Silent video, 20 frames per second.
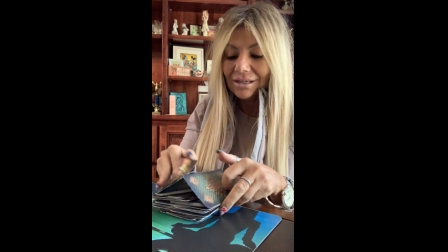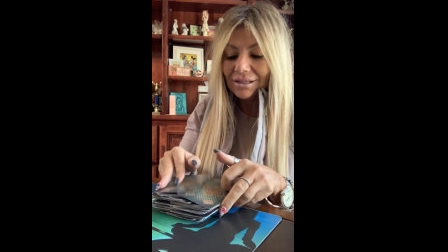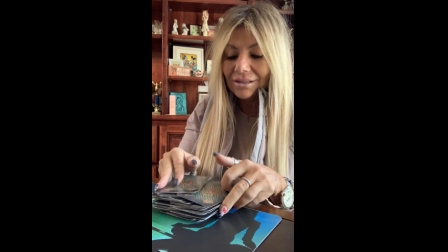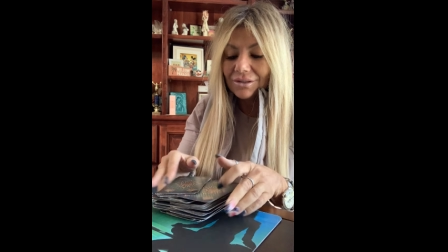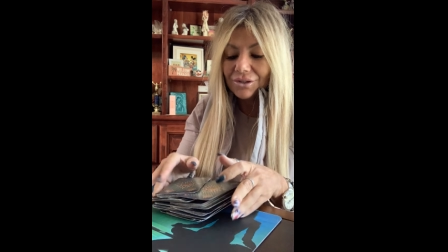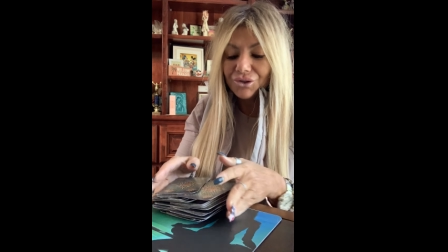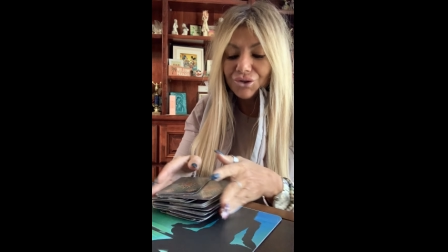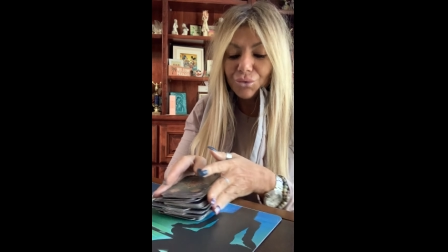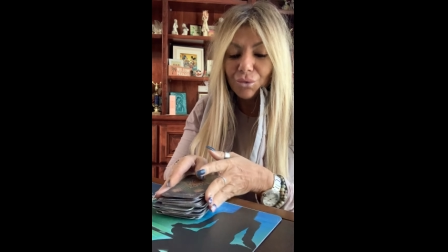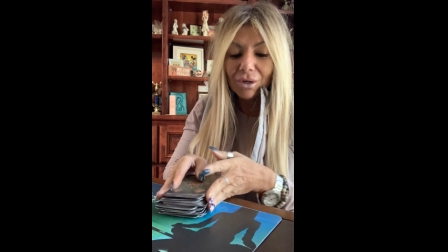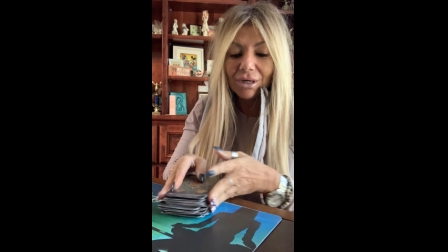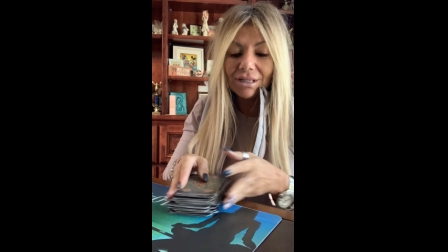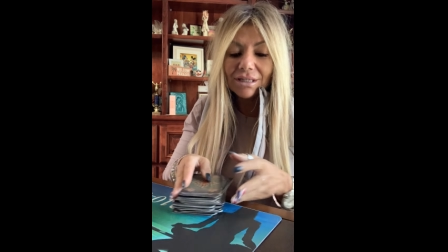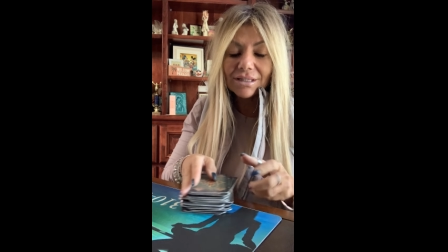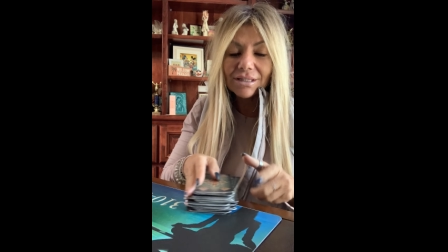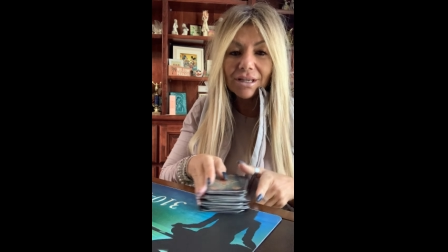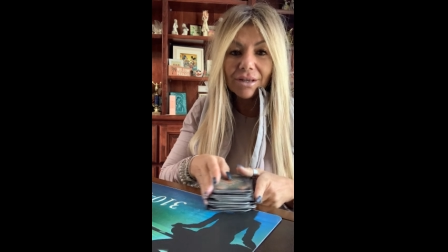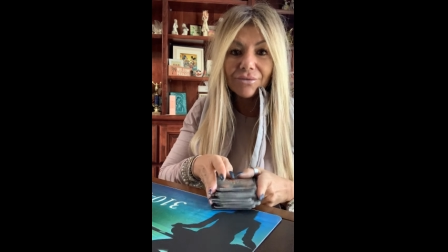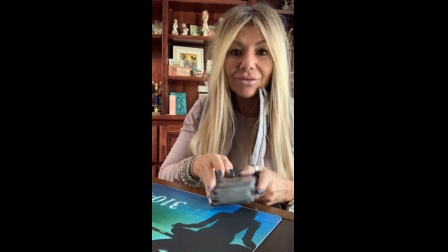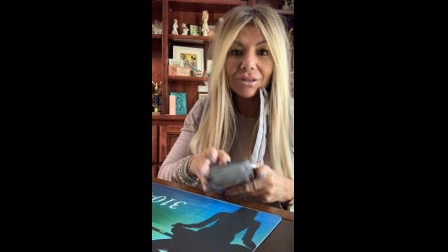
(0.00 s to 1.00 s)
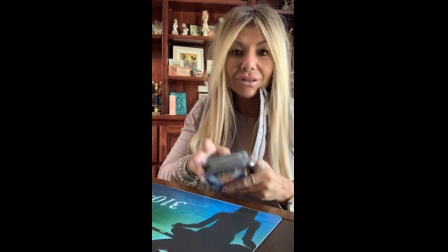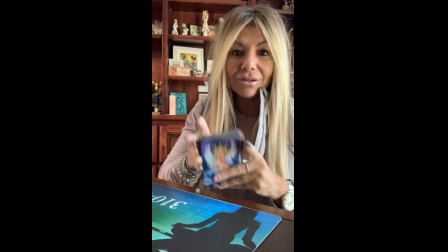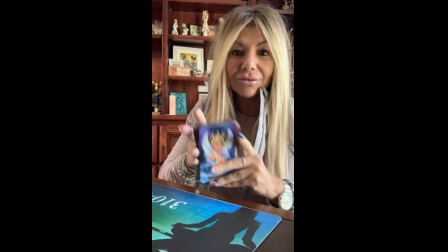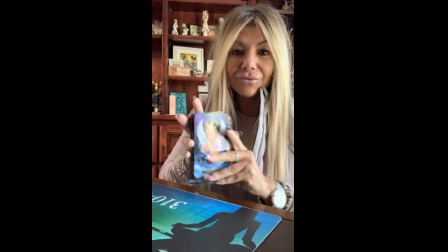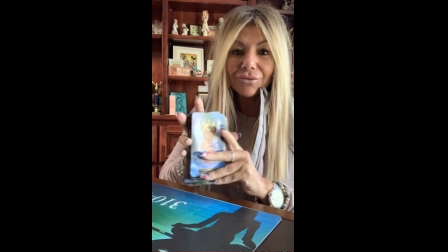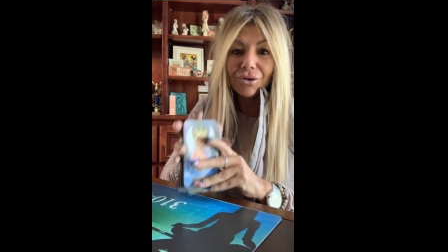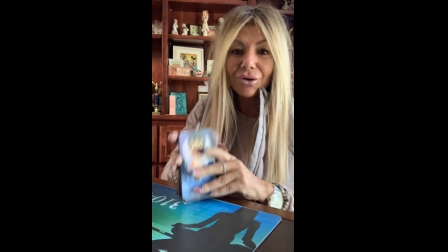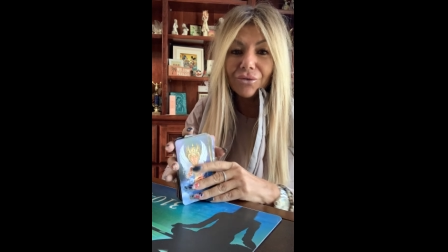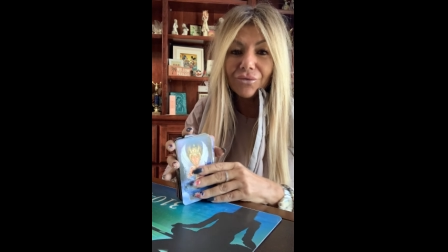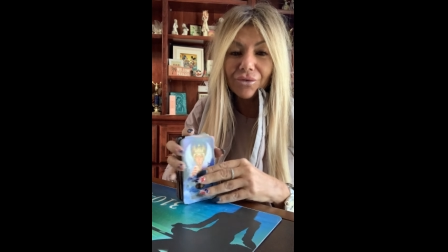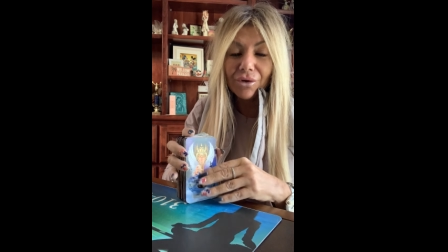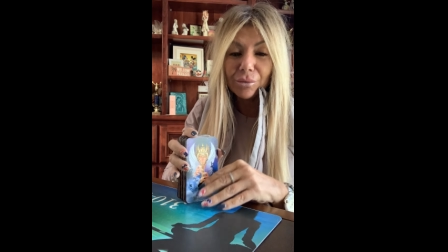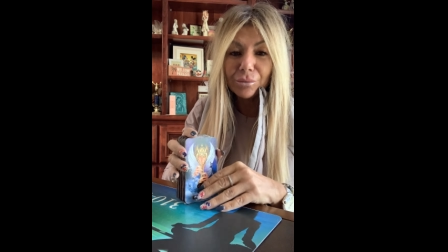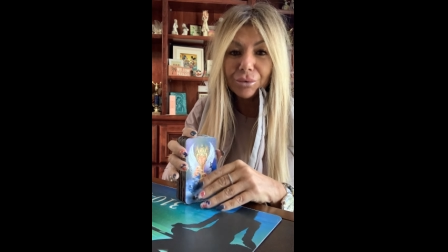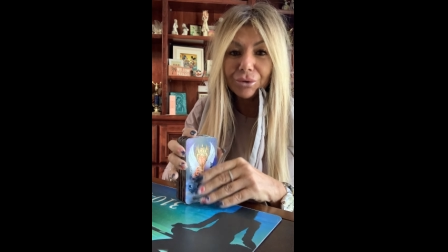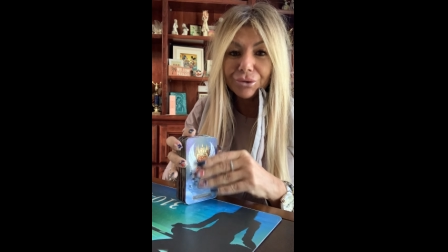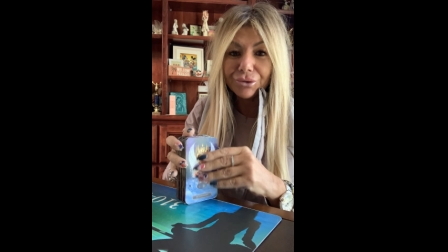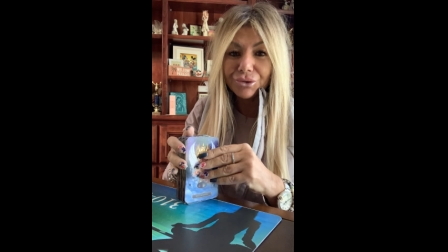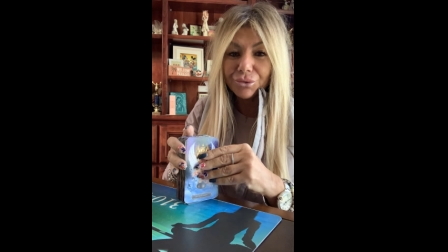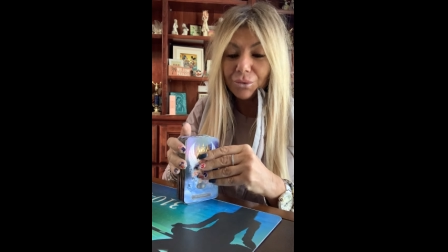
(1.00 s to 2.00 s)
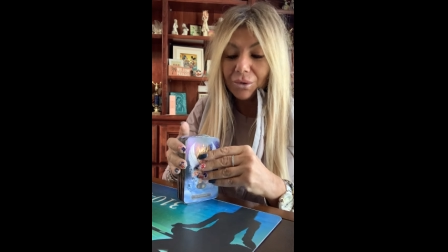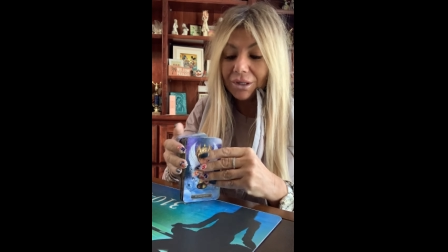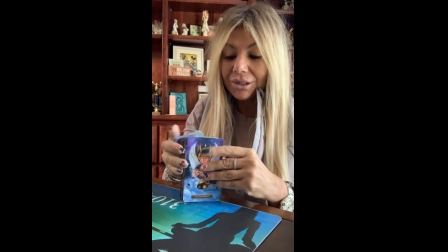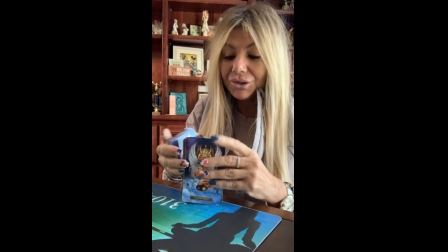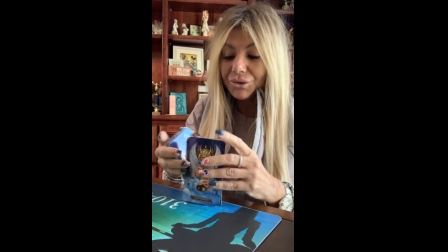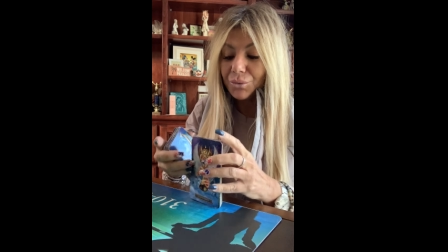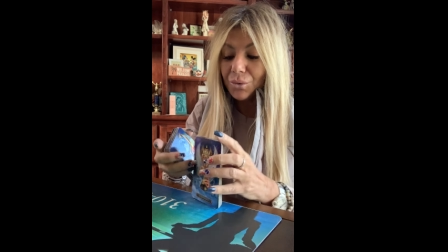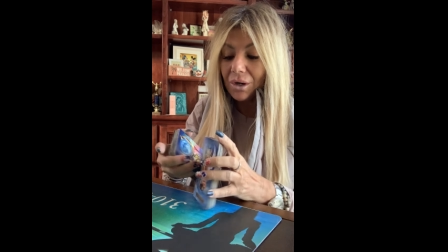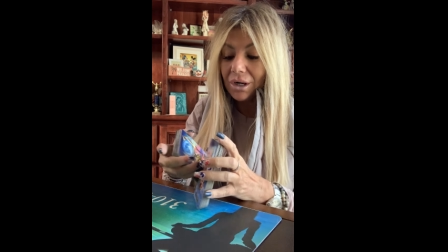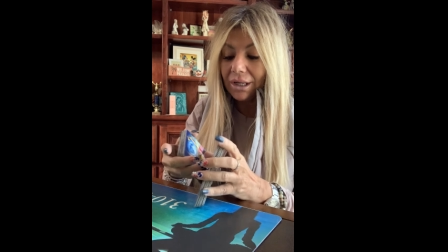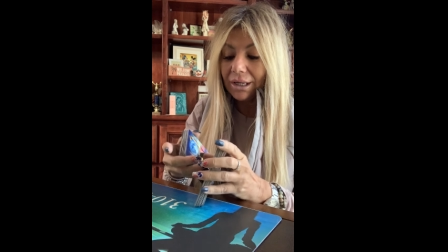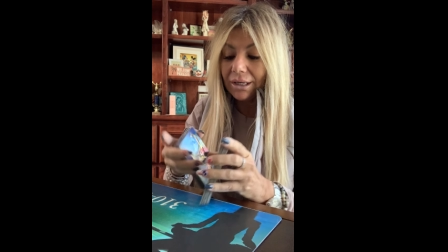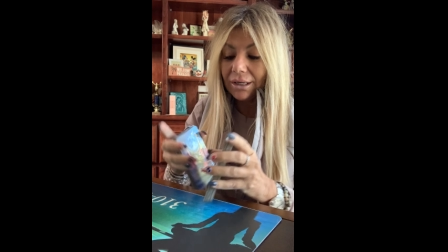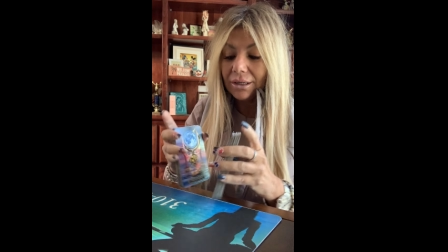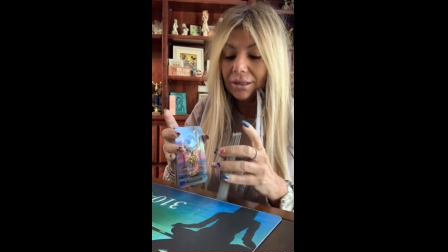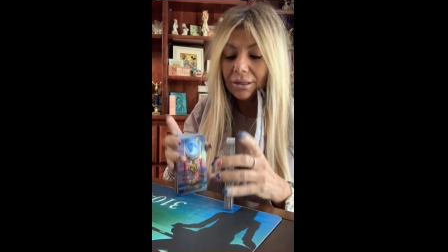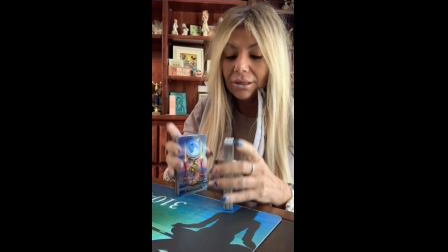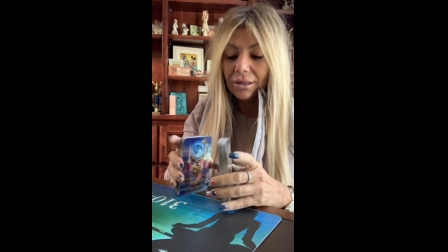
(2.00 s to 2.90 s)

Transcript: the 27th of November, 2020.